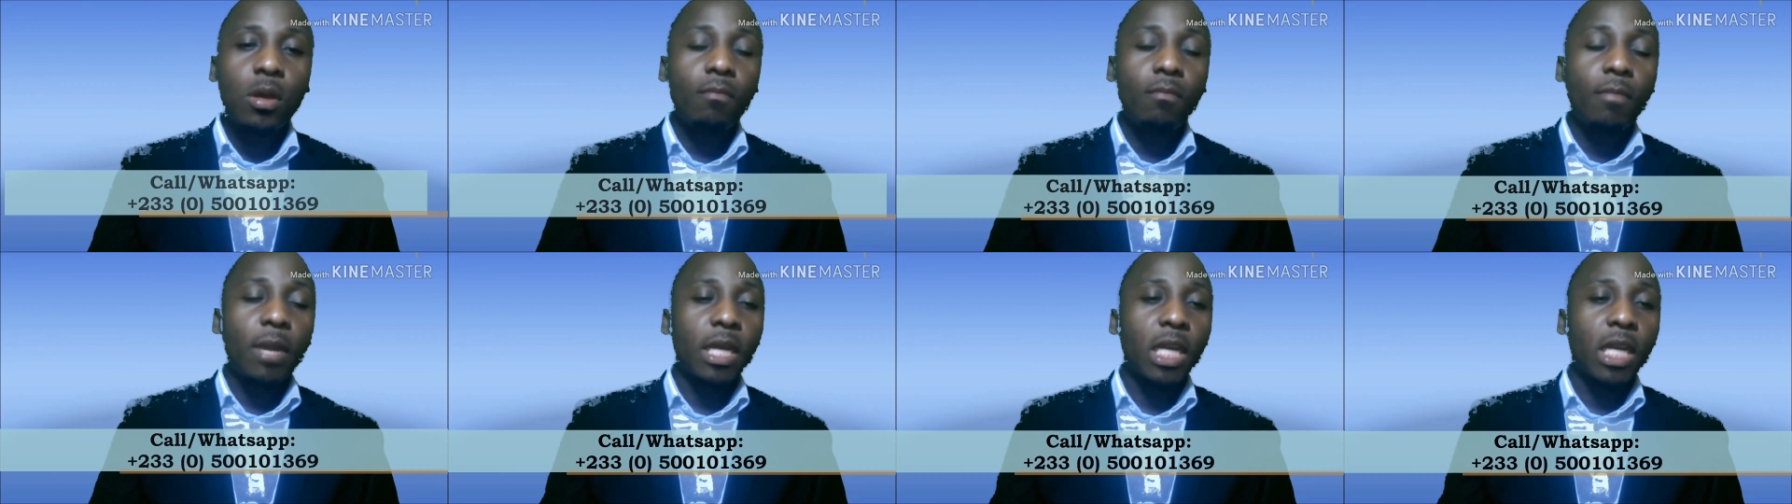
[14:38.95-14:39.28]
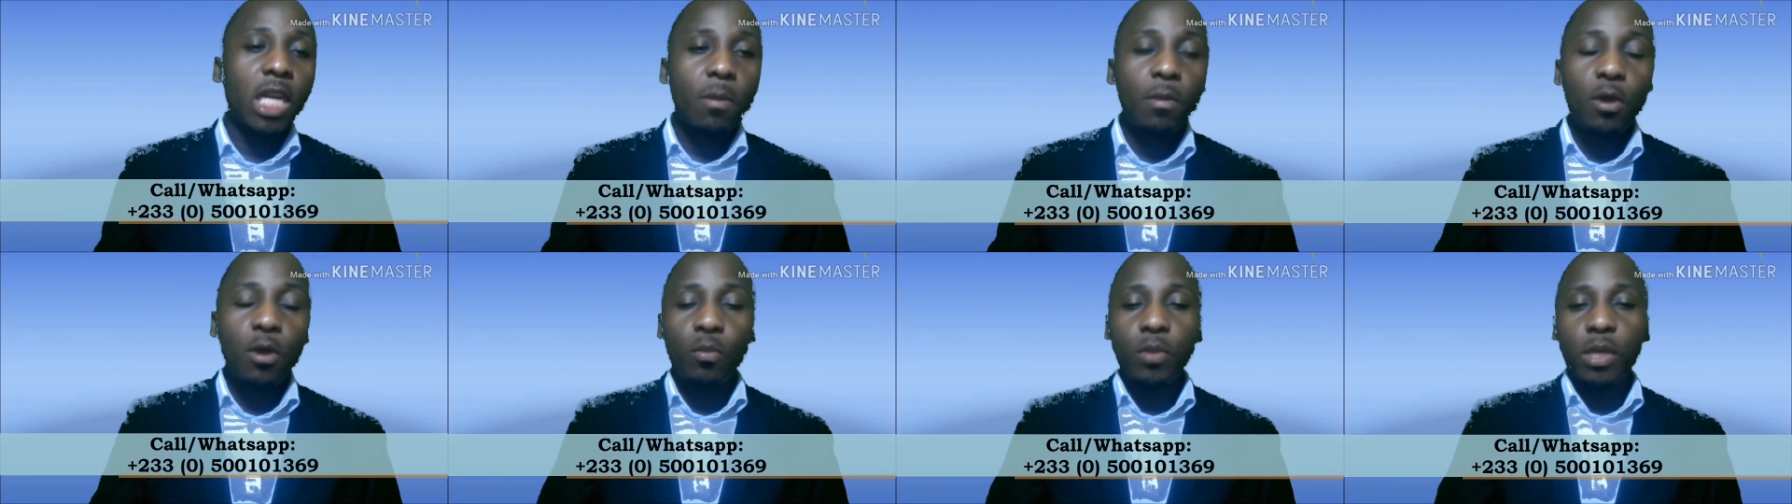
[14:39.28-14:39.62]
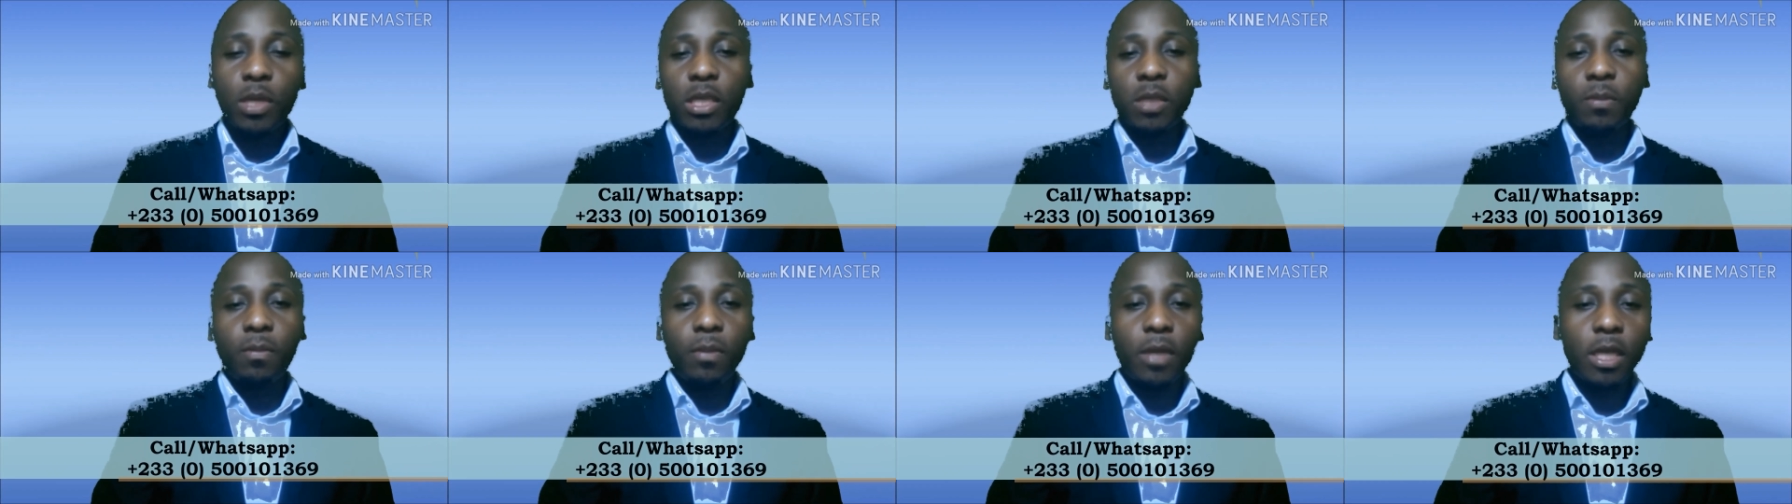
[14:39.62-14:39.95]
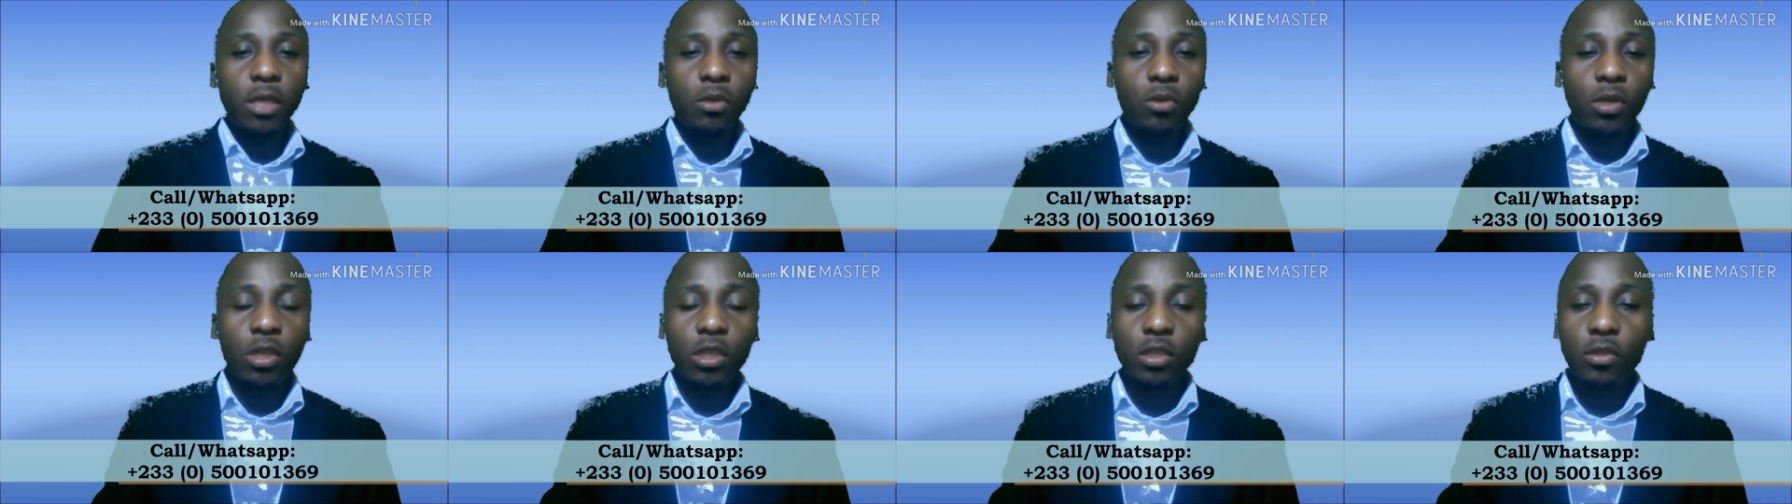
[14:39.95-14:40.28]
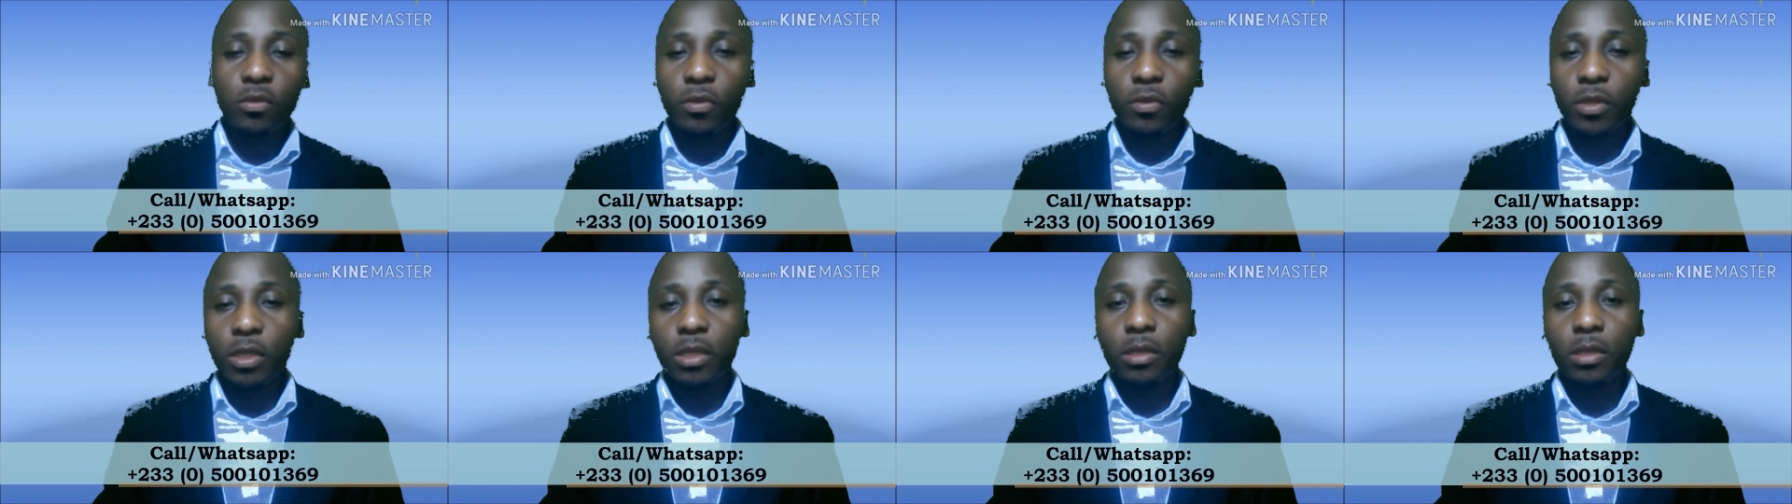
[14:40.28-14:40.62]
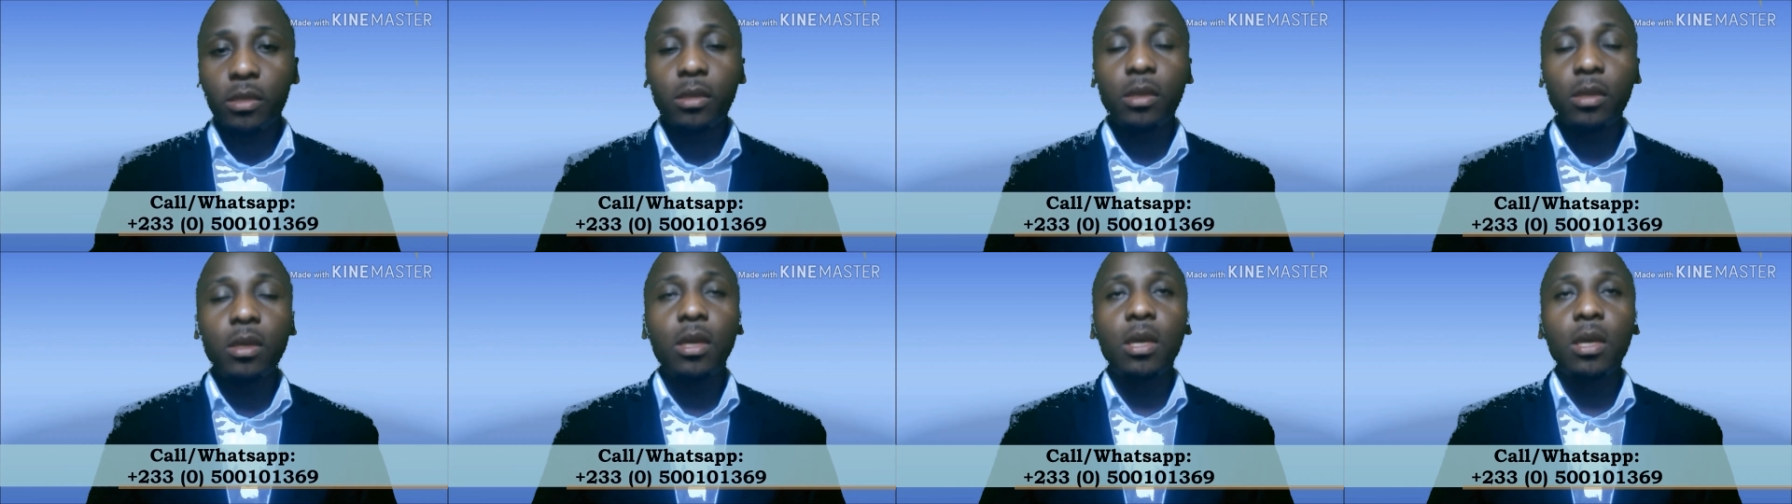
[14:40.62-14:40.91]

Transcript: My number will be displayed on the screen.